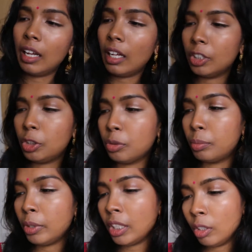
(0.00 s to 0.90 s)
I should
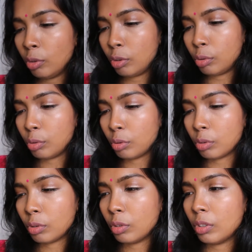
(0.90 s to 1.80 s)
bring you to
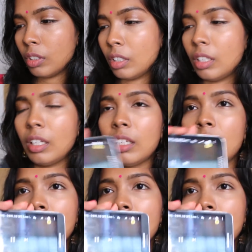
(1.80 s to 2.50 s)
the...